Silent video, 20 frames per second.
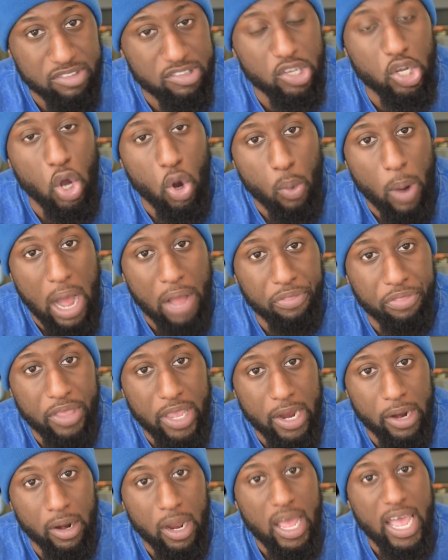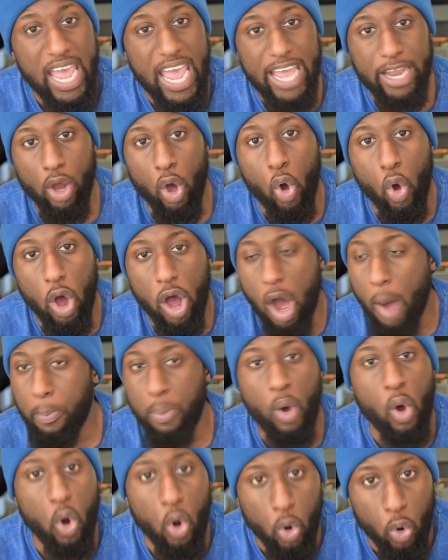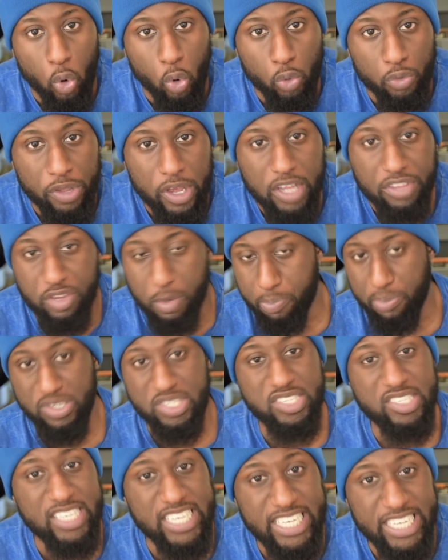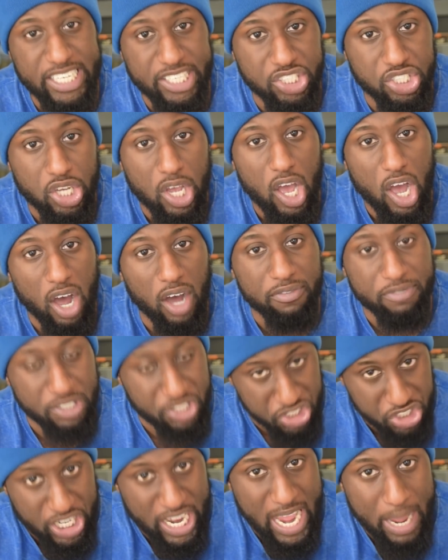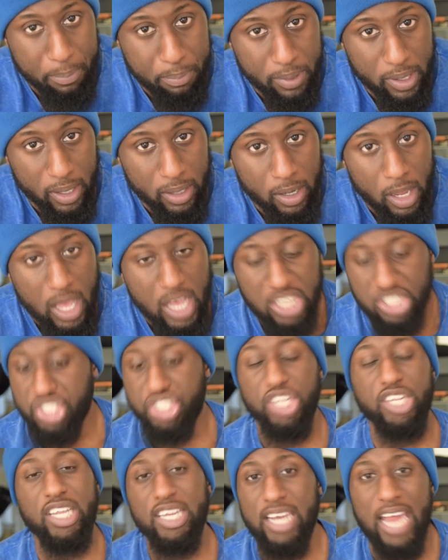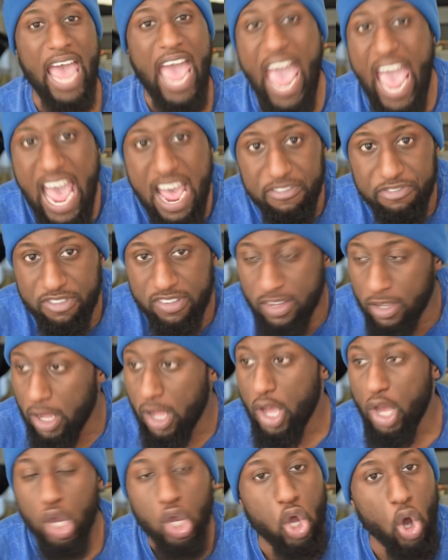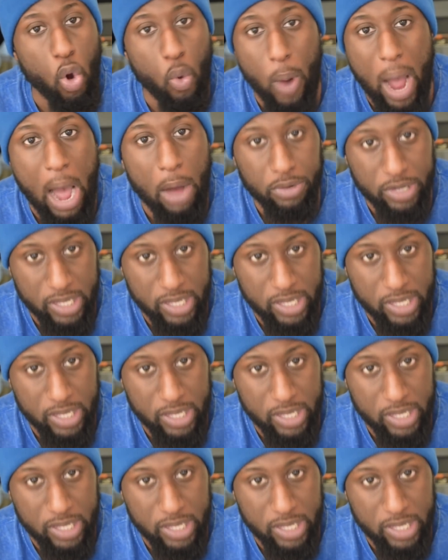to go out there and uphold the prestige of a champion. She didn't have to go out